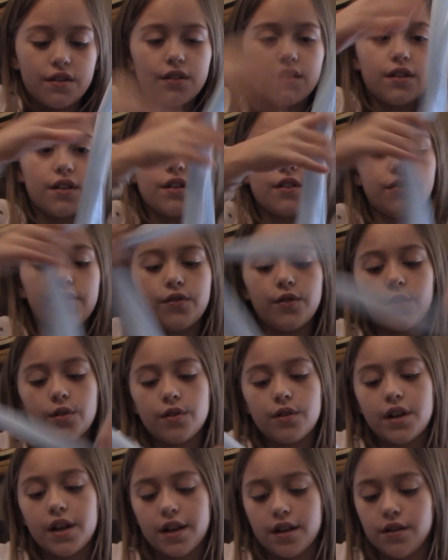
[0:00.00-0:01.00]
If you're,
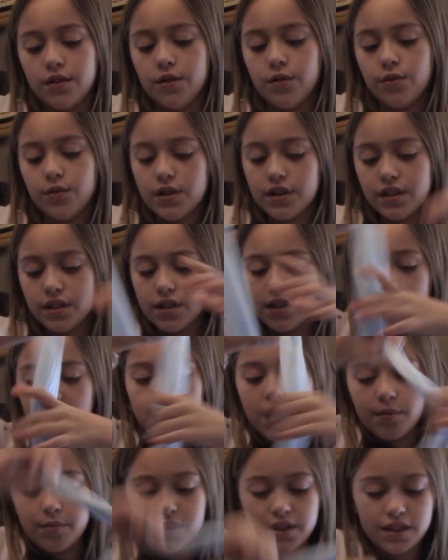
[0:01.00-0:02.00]
like, new to
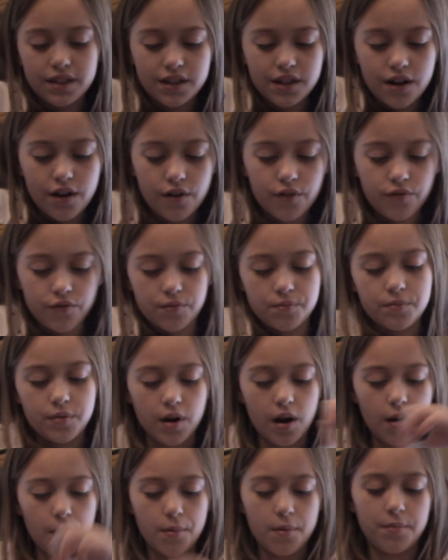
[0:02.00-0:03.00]
slime and stuff,
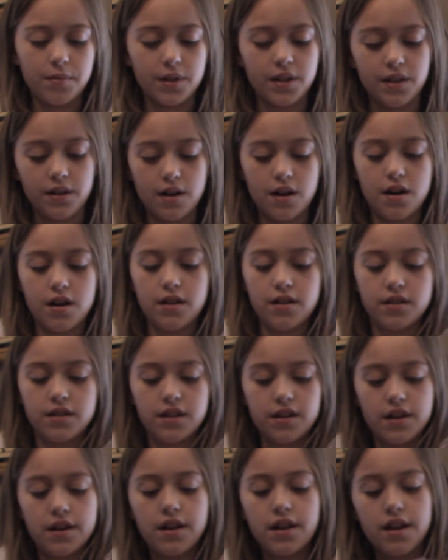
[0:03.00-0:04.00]
probably
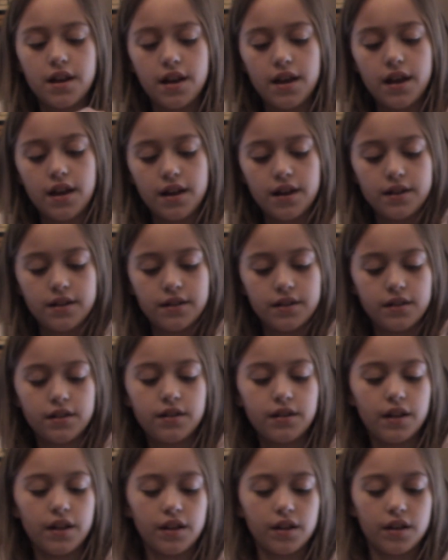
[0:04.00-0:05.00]
not. And,
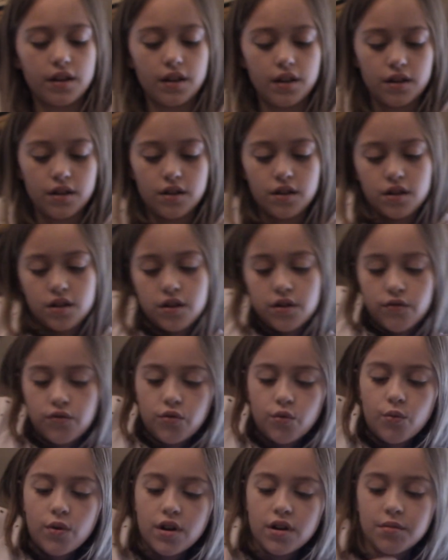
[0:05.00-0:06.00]
like, if
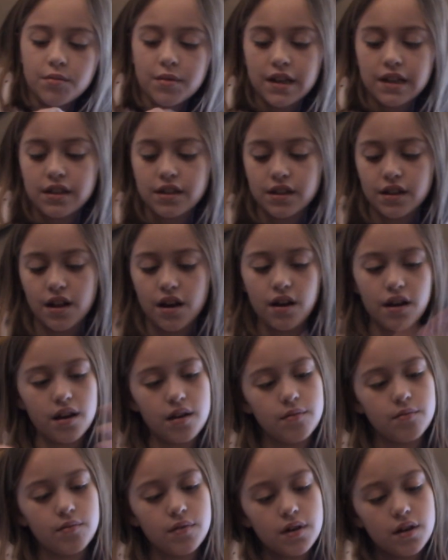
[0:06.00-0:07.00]
you want to make
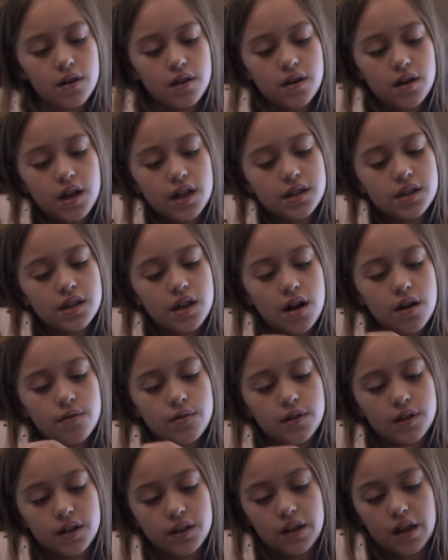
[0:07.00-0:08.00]
slime, it's not
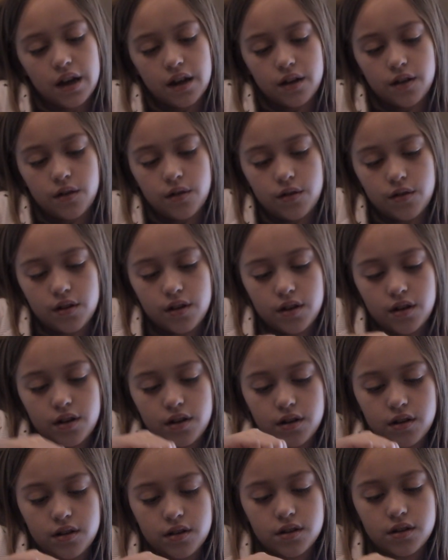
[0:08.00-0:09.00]
really that
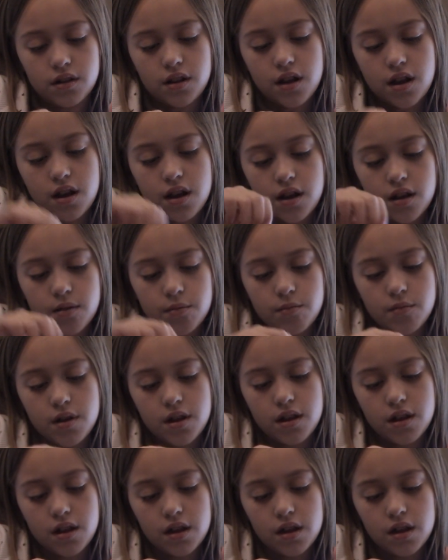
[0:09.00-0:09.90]
good, slime.